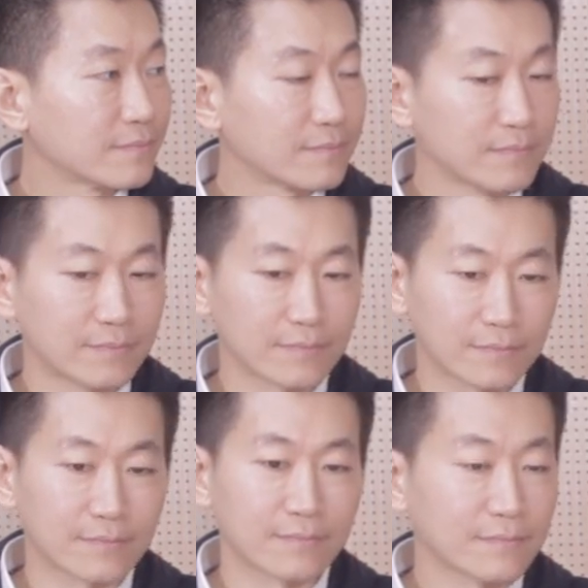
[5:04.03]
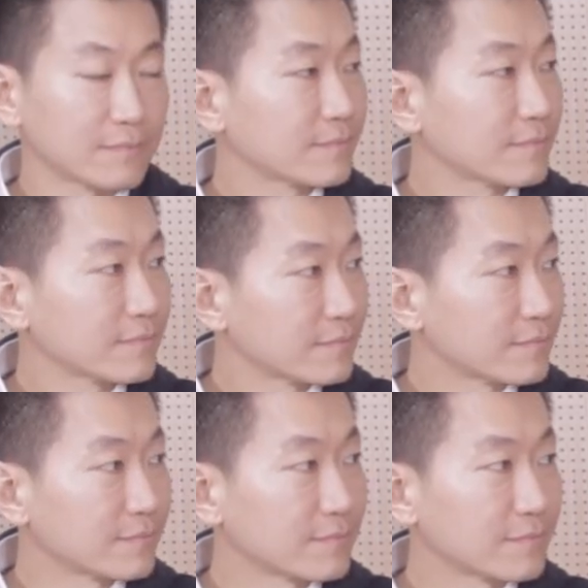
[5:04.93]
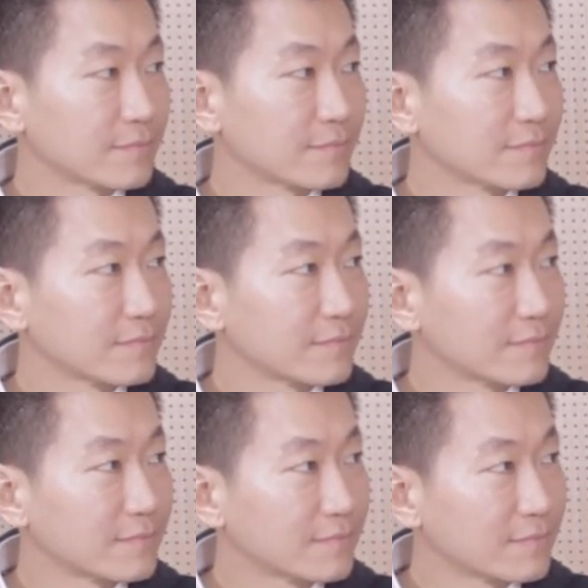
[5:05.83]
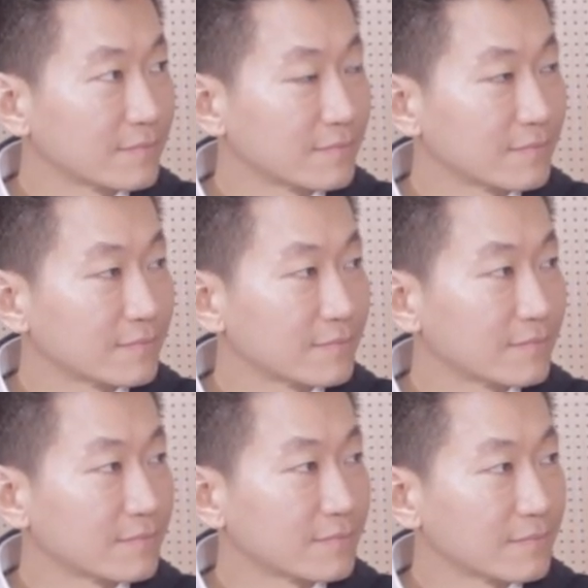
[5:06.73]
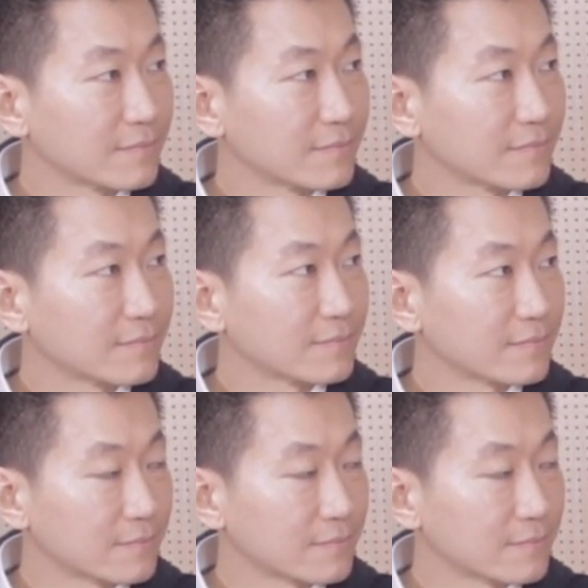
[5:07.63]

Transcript: This person isn't speaking.